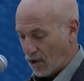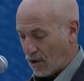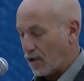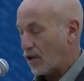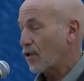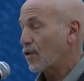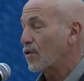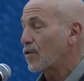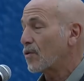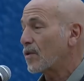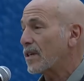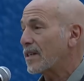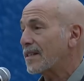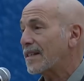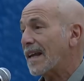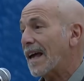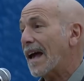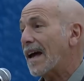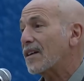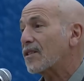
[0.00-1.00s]
to do is
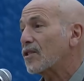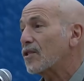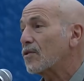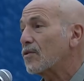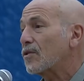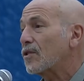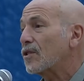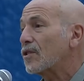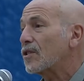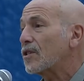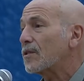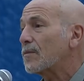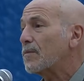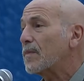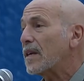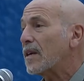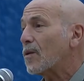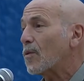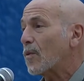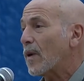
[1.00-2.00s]
to ask you to just
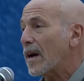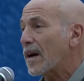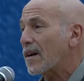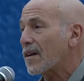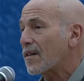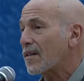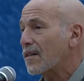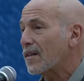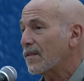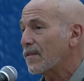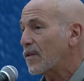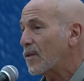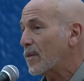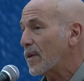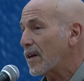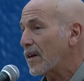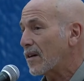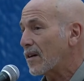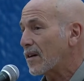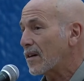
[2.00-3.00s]
be aware of who
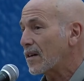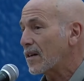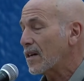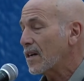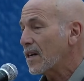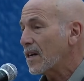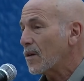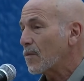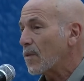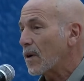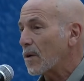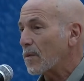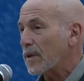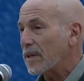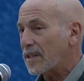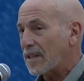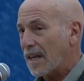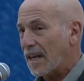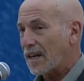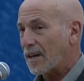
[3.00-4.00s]
we are, what
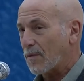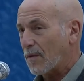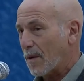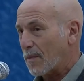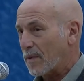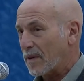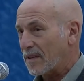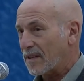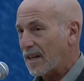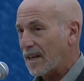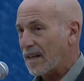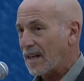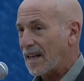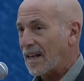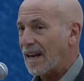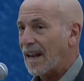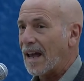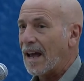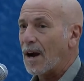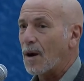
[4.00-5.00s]
we stand to represent,
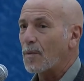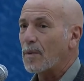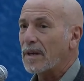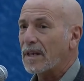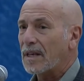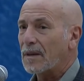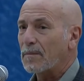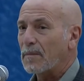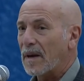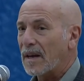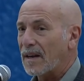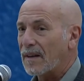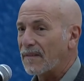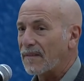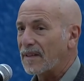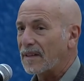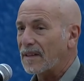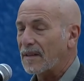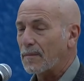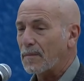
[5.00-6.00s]
and how we can
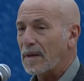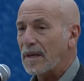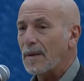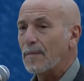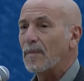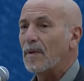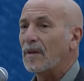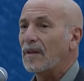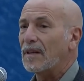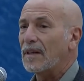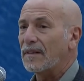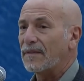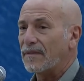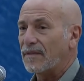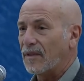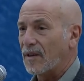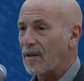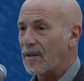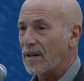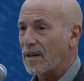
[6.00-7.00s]
benefit the people
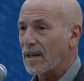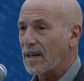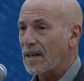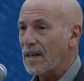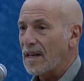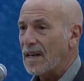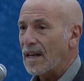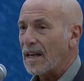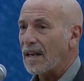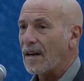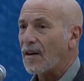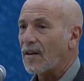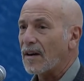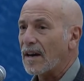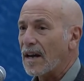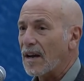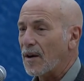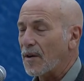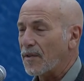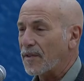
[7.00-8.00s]
of Florida in our
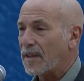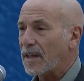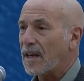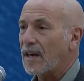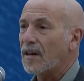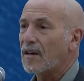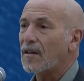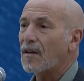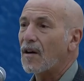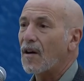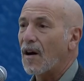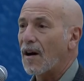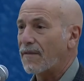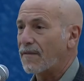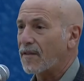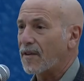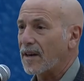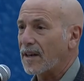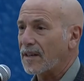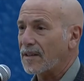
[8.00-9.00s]
healthcare
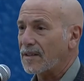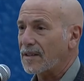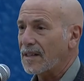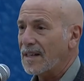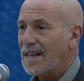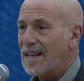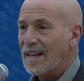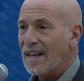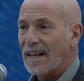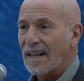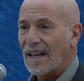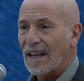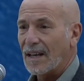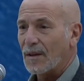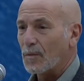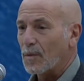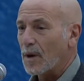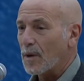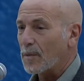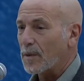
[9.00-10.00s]
offerings.
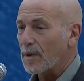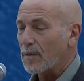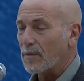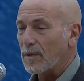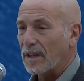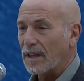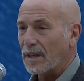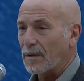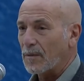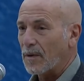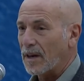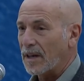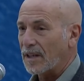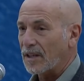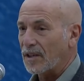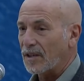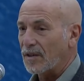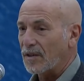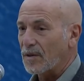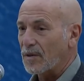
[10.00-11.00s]
Again, what we're really
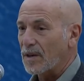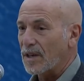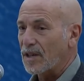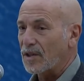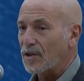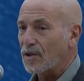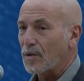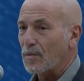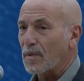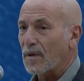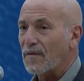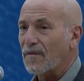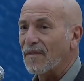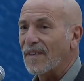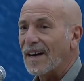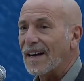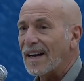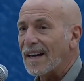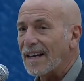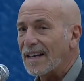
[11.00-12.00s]
wanting to do is to
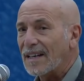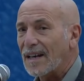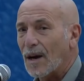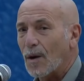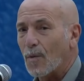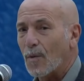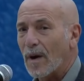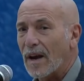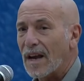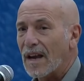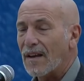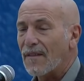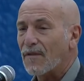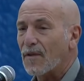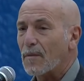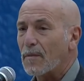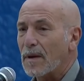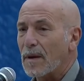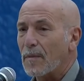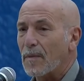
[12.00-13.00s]
provide a way
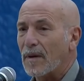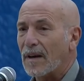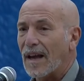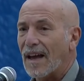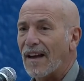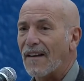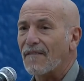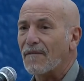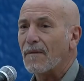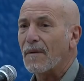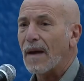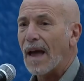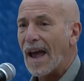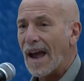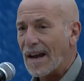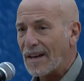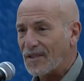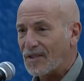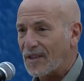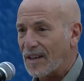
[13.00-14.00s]
for people to have
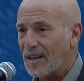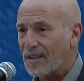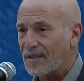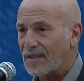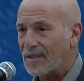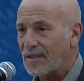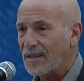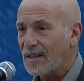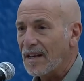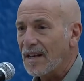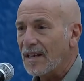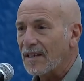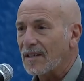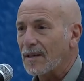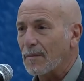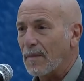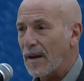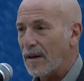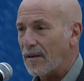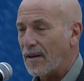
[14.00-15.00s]
access
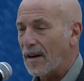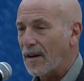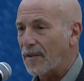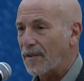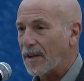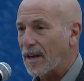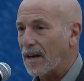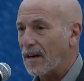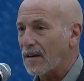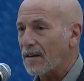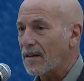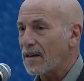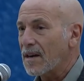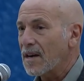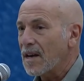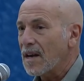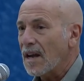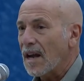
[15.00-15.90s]
to better healthcare.